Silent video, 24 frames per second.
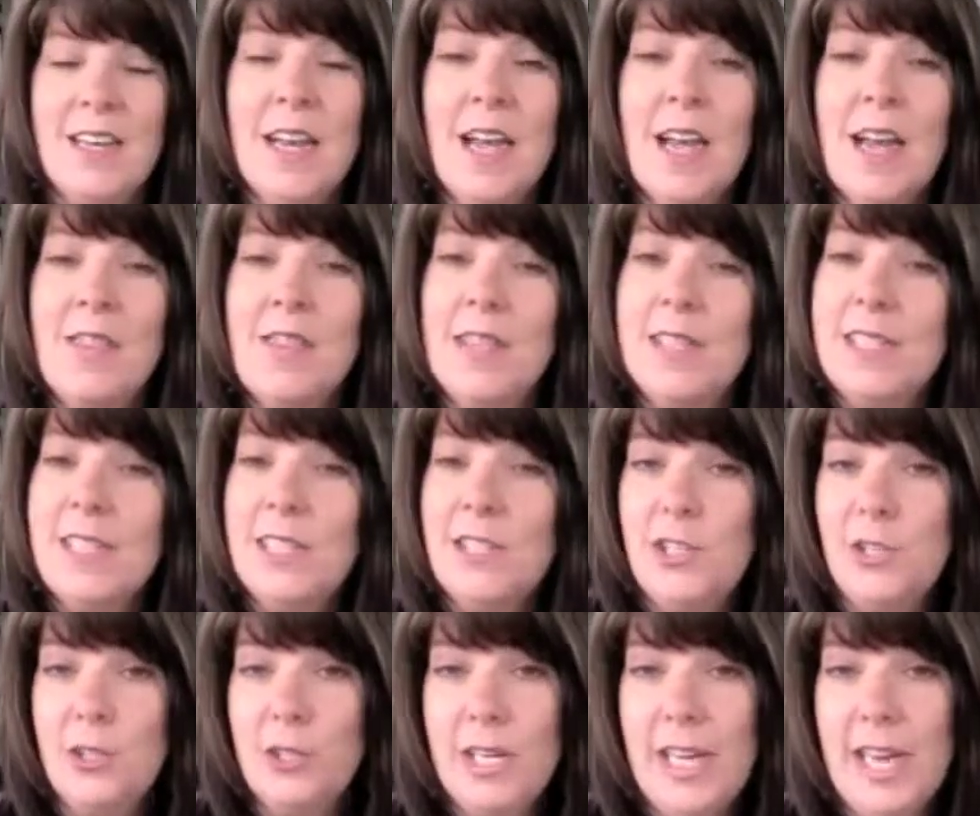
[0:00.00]
This
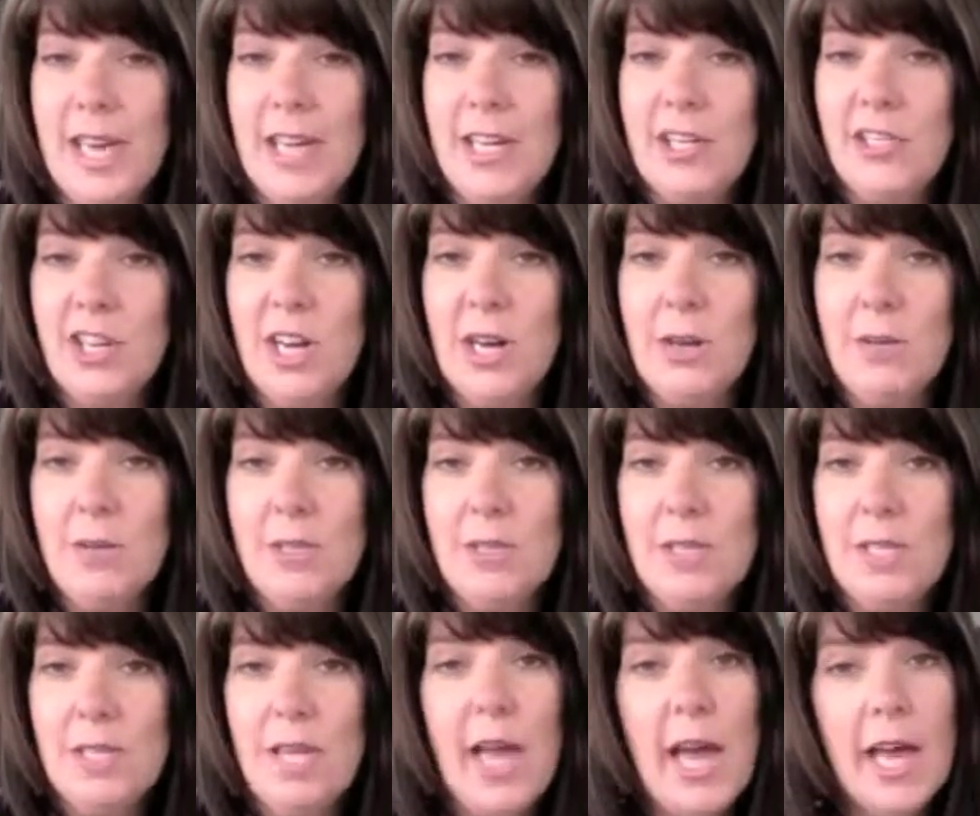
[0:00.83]
is Julianne
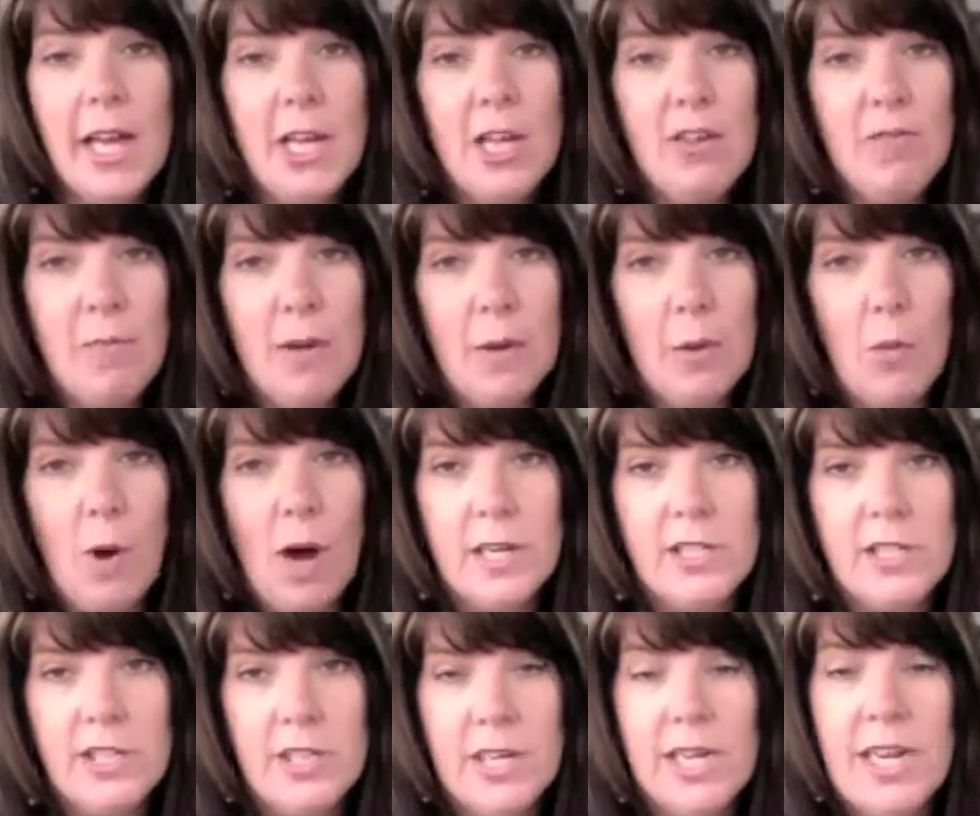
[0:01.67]
Jones, and you've been
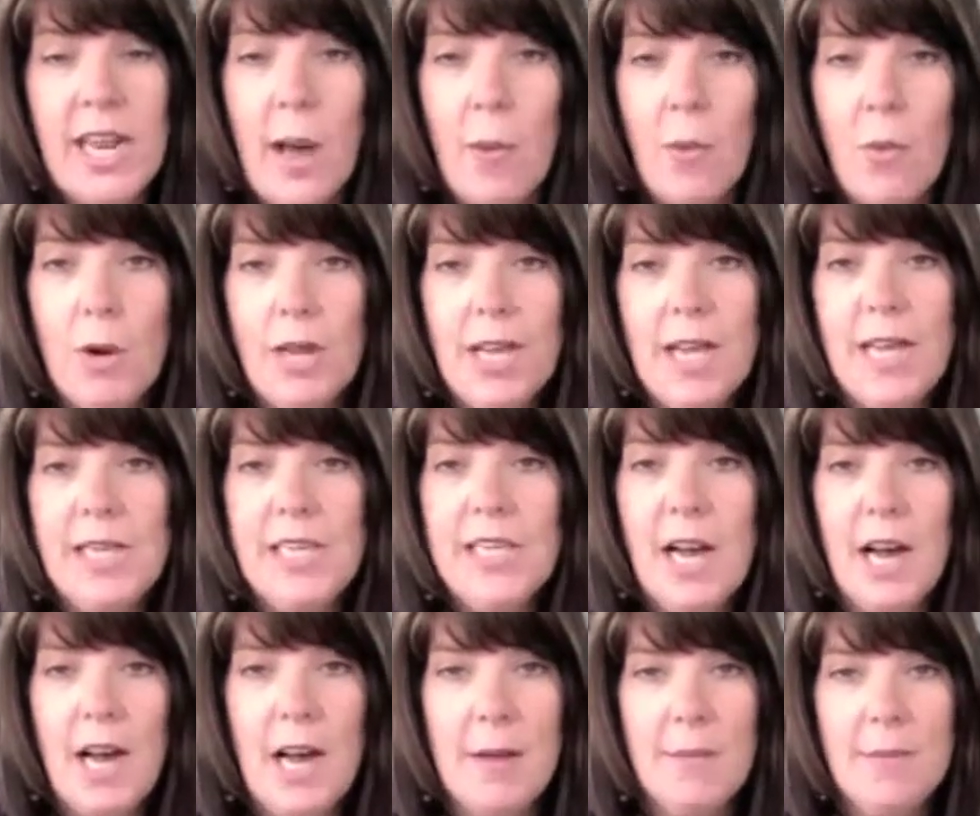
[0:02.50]
watching Networking
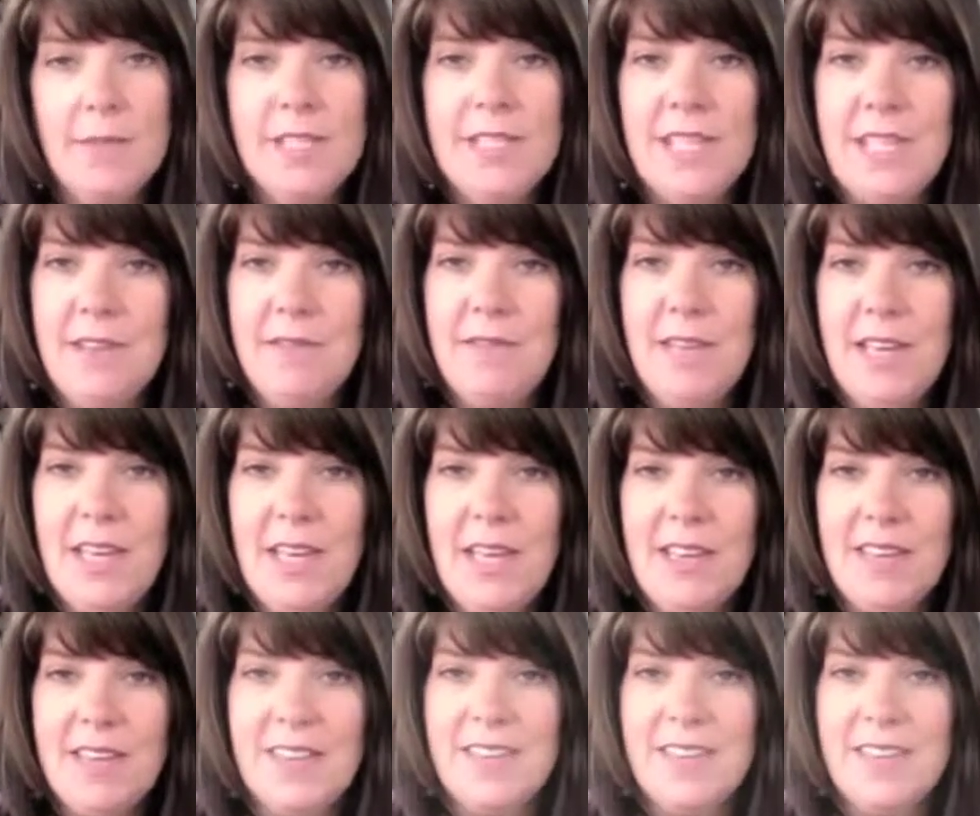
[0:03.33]
Times TV.